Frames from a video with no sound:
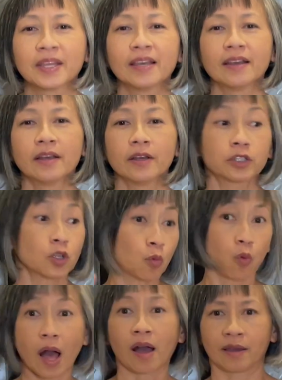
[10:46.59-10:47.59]
So
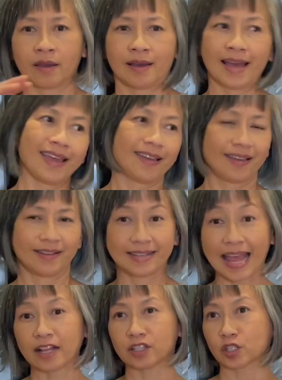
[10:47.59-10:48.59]
walk, hike,
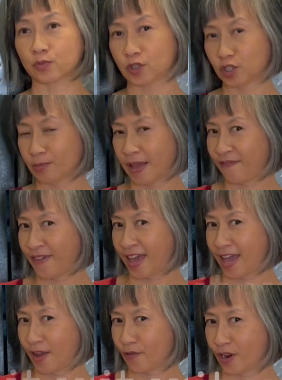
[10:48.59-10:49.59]
dance, which is my
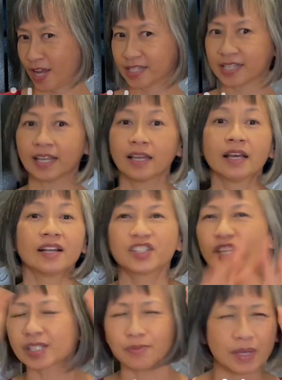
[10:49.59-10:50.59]
favorite,
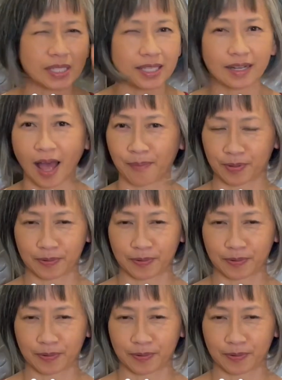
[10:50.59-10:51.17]
just mix it up.